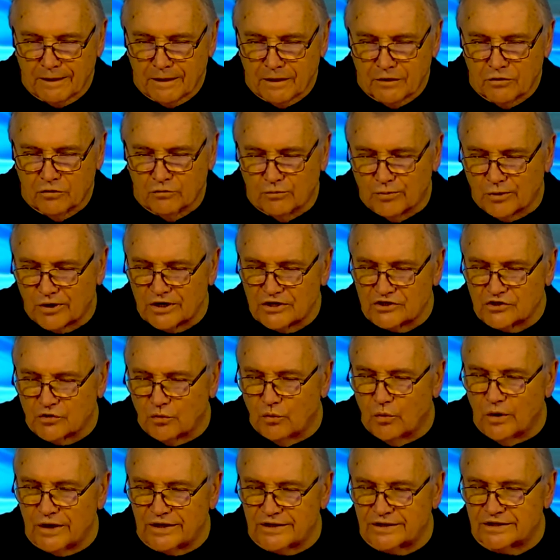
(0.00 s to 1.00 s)
who brings
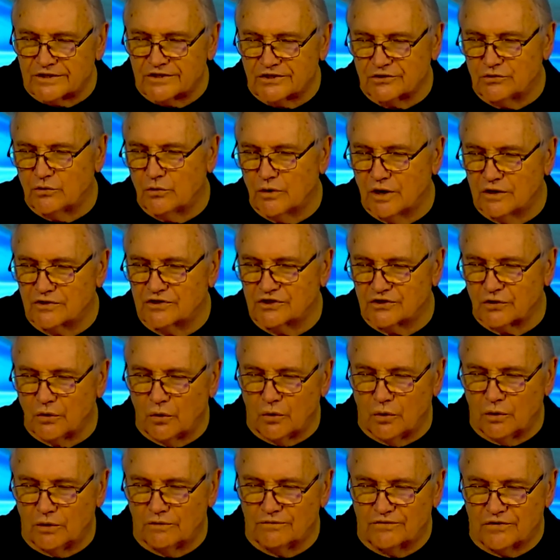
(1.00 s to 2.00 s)
witness to our
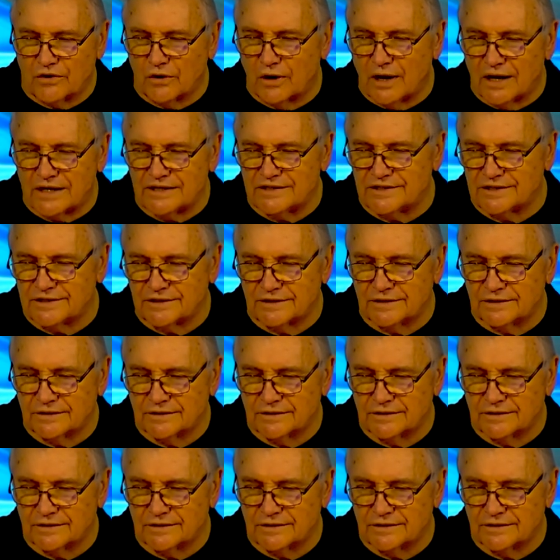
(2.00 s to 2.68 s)
soul of Christ,